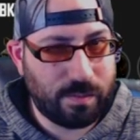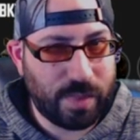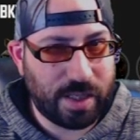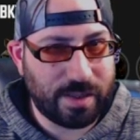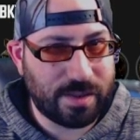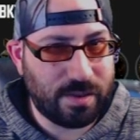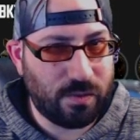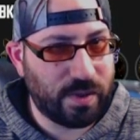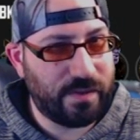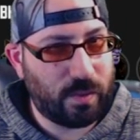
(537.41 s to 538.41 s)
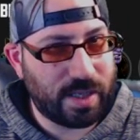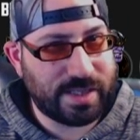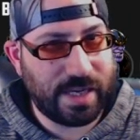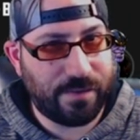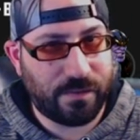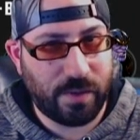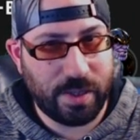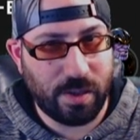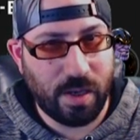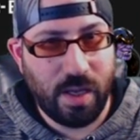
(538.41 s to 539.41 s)
because you really want to save it for
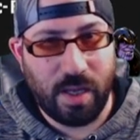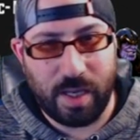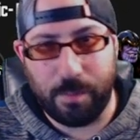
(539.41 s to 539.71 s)
either an